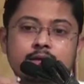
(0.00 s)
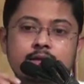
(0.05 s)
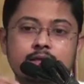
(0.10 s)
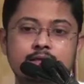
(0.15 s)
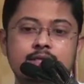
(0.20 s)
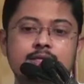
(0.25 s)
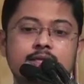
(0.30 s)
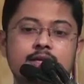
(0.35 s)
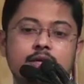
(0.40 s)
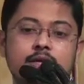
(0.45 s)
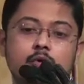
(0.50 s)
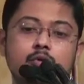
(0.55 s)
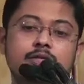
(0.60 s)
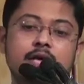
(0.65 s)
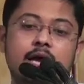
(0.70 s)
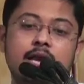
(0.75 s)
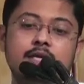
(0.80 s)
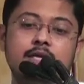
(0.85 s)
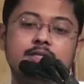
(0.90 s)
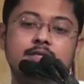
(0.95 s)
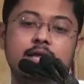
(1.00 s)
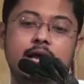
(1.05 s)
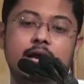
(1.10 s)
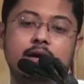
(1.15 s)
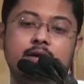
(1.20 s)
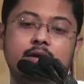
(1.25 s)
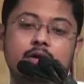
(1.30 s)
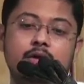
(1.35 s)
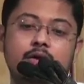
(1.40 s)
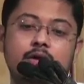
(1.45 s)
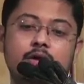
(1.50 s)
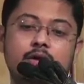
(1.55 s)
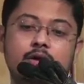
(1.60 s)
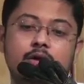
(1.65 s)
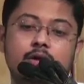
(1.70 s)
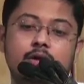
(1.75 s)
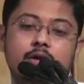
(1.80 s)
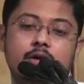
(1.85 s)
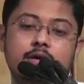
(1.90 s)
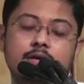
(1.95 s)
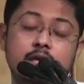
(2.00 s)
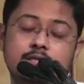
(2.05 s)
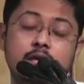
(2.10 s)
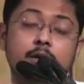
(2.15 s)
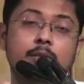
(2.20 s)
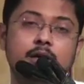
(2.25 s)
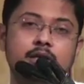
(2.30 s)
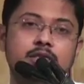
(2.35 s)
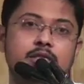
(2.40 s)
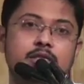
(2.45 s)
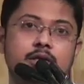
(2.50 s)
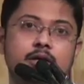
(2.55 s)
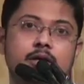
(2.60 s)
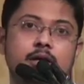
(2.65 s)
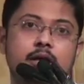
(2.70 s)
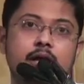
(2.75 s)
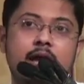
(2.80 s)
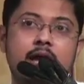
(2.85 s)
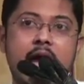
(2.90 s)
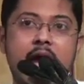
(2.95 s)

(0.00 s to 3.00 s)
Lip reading: This is a new challenge that is emerging.